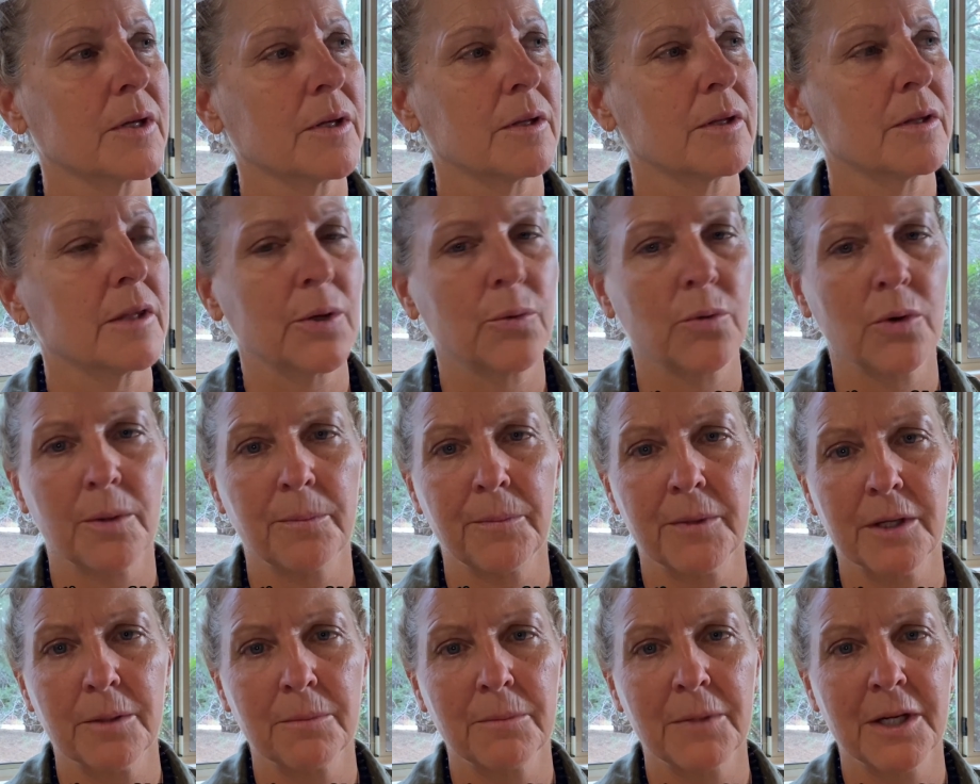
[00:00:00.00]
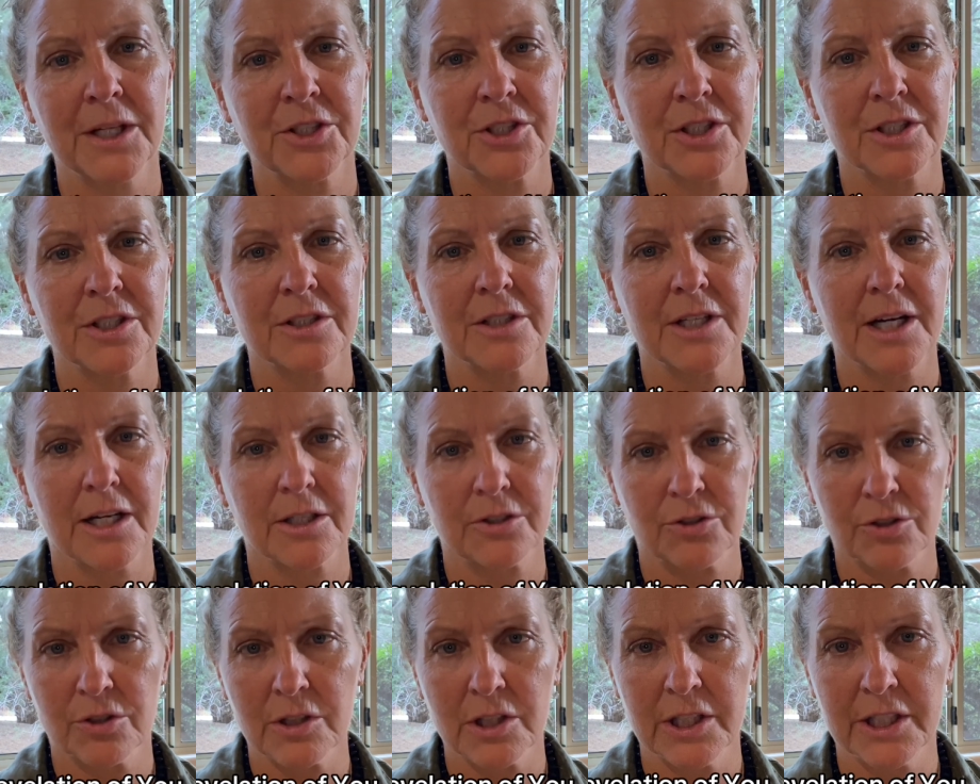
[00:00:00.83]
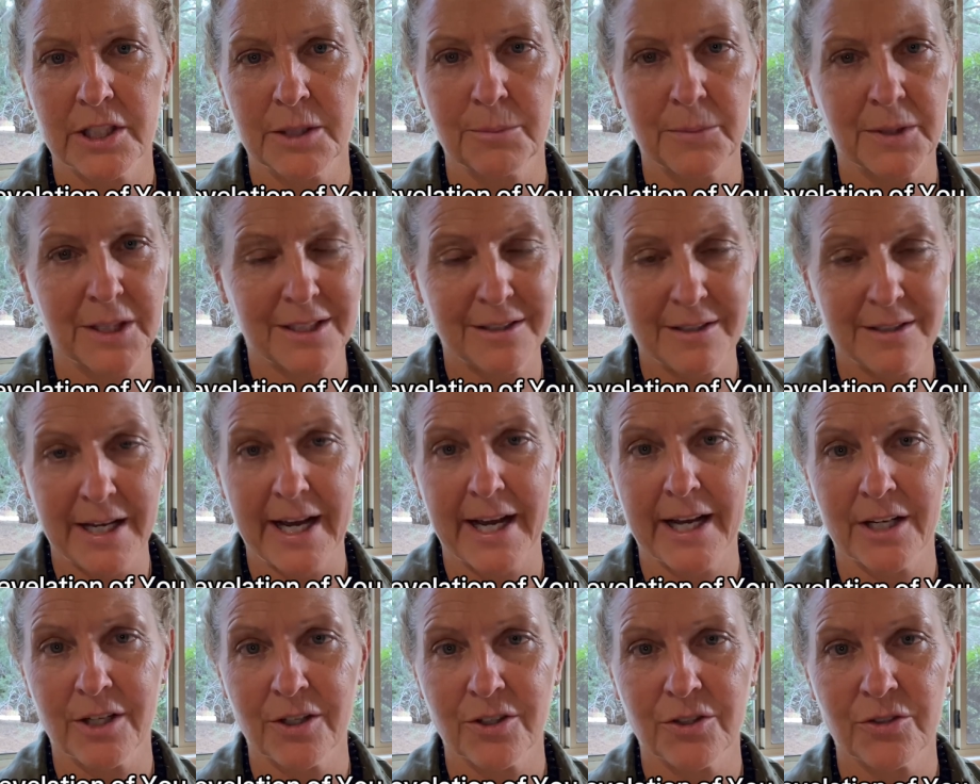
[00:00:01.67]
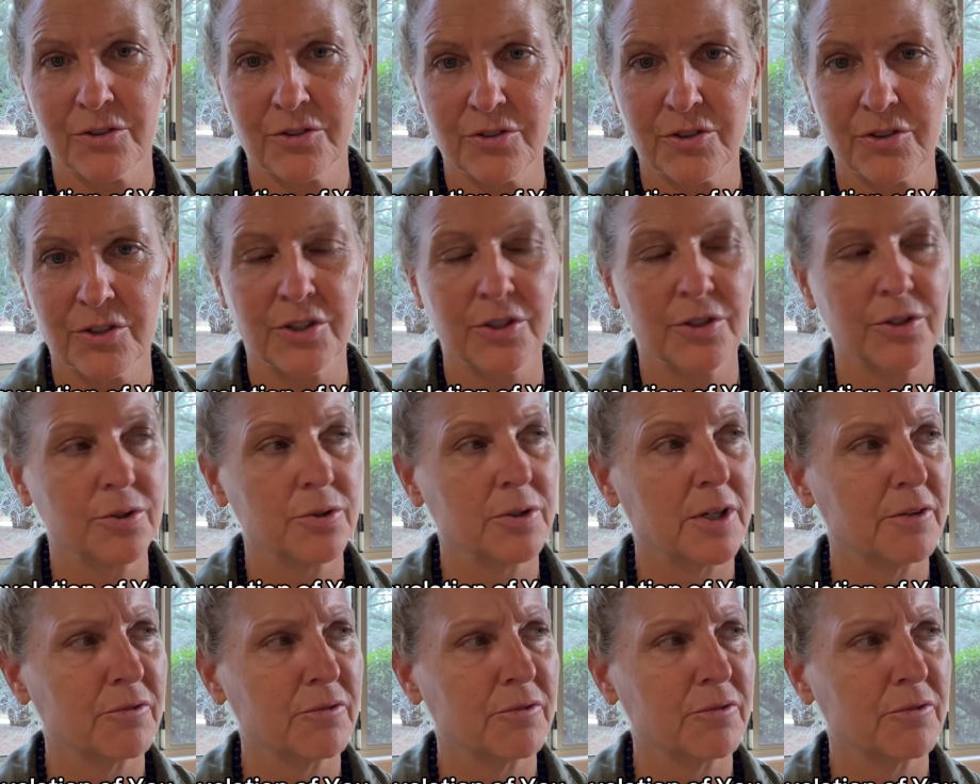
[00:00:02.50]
They want me to mention Dr. Lynn McTaggart to you.